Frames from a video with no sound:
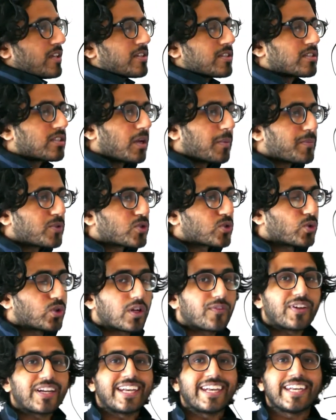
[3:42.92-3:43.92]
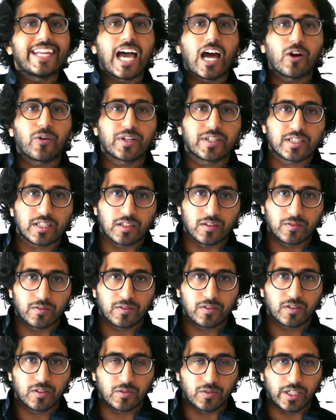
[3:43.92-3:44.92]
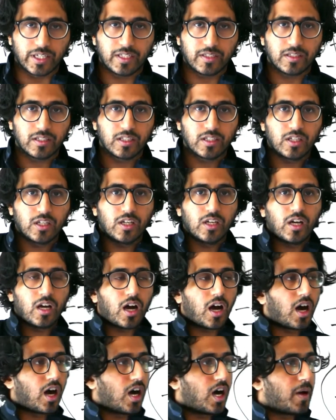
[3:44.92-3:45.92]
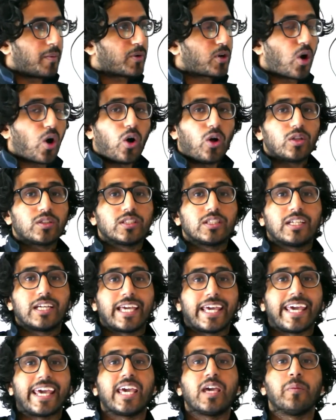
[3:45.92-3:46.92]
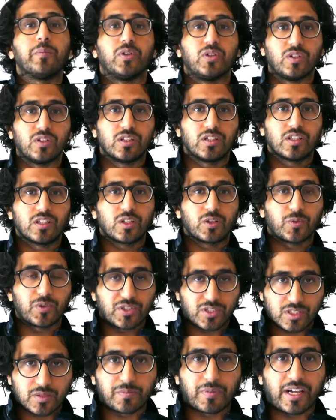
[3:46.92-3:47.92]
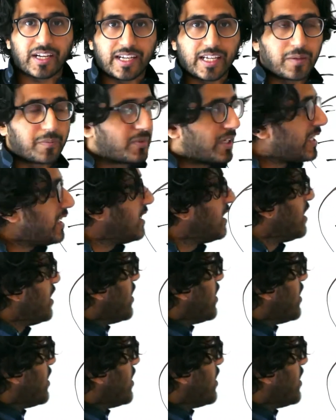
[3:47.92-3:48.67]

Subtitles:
some sort of a narrative, right? Called Himmel, which is my name, right?